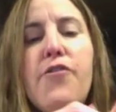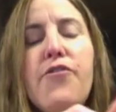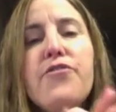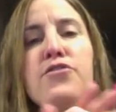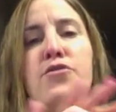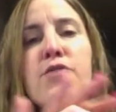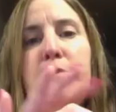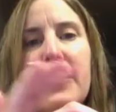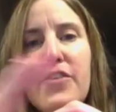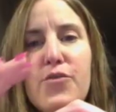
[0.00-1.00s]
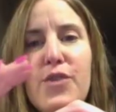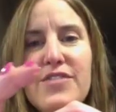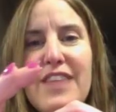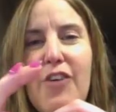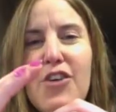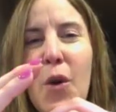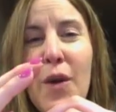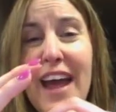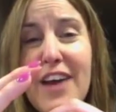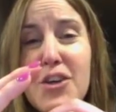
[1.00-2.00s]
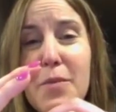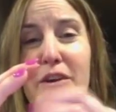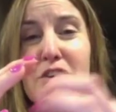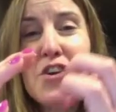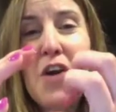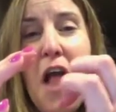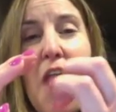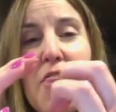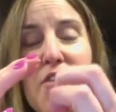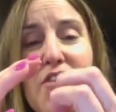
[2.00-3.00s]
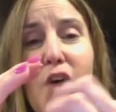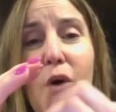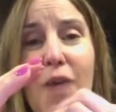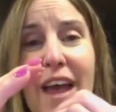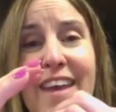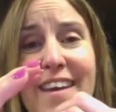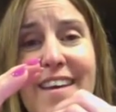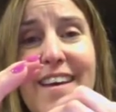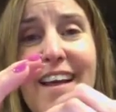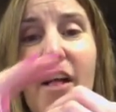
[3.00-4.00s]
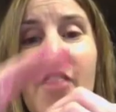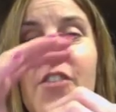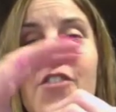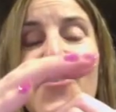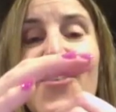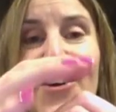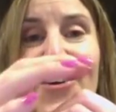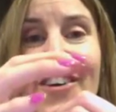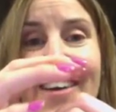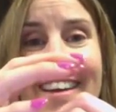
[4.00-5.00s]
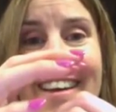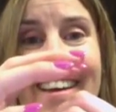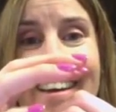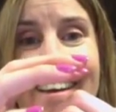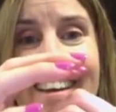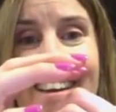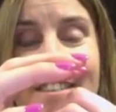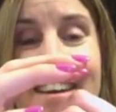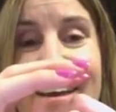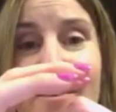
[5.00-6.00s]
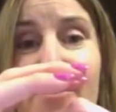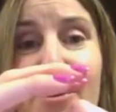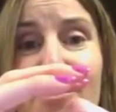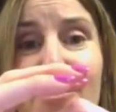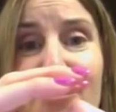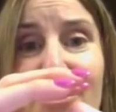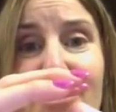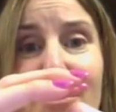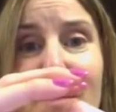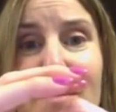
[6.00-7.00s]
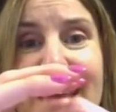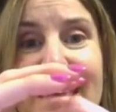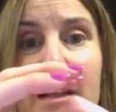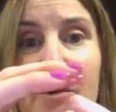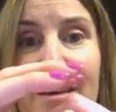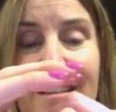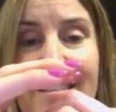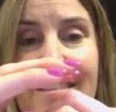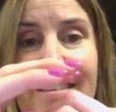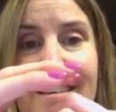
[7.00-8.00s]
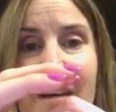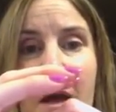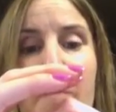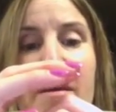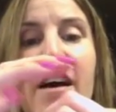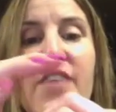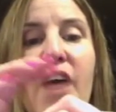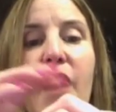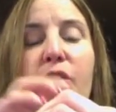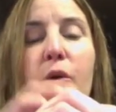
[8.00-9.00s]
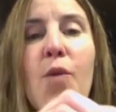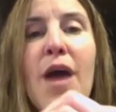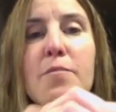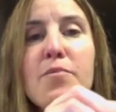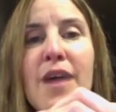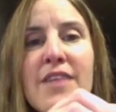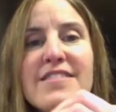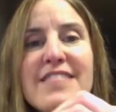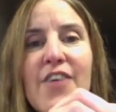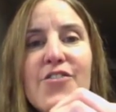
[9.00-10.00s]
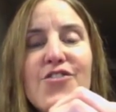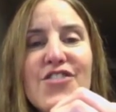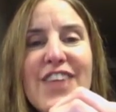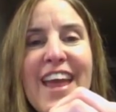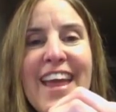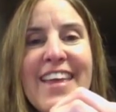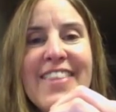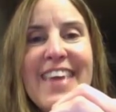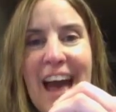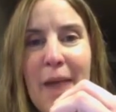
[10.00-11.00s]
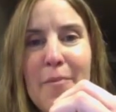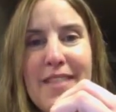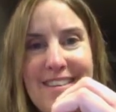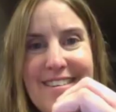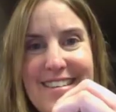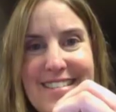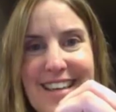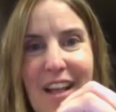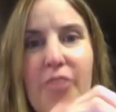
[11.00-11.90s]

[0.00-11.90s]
Fluid being squeezed out. You know what I actually picture? This is all red. This is clear, okay, or very close to clear, maybe that yellowy color, because the red blood cells are staying in the capillaries.